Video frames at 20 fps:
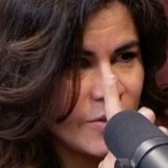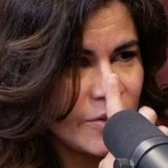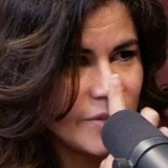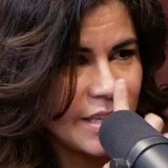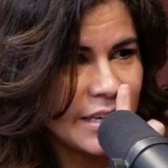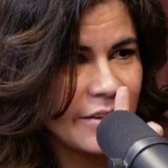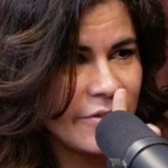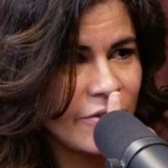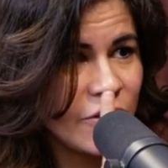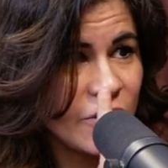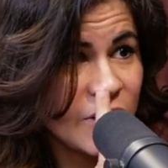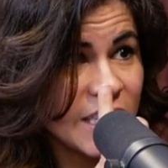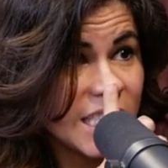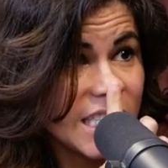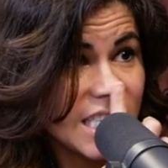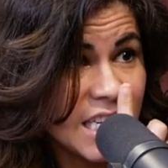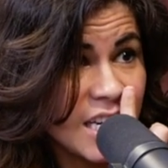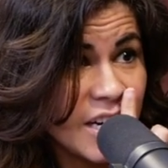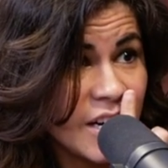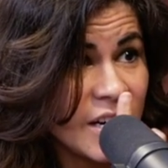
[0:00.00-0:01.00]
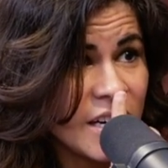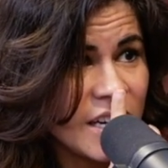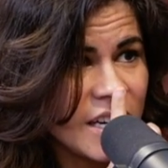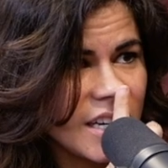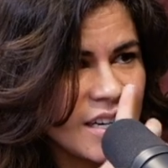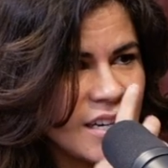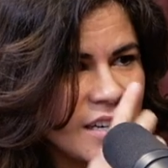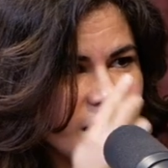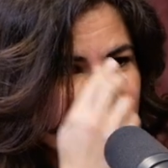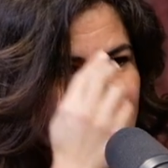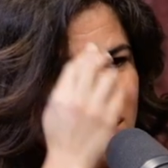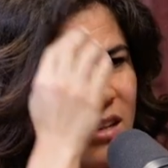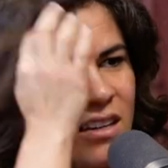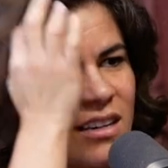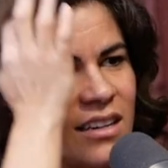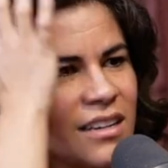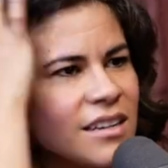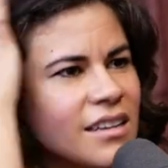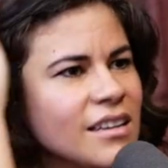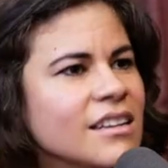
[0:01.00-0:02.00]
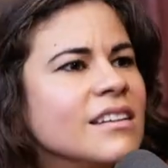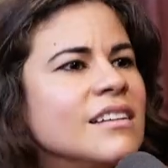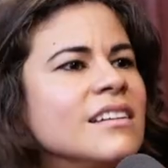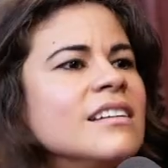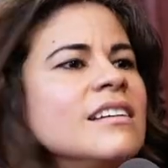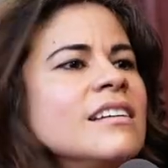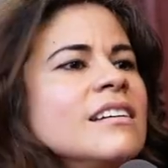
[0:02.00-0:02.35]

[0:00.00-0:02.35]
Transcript: Like you are doing samatha for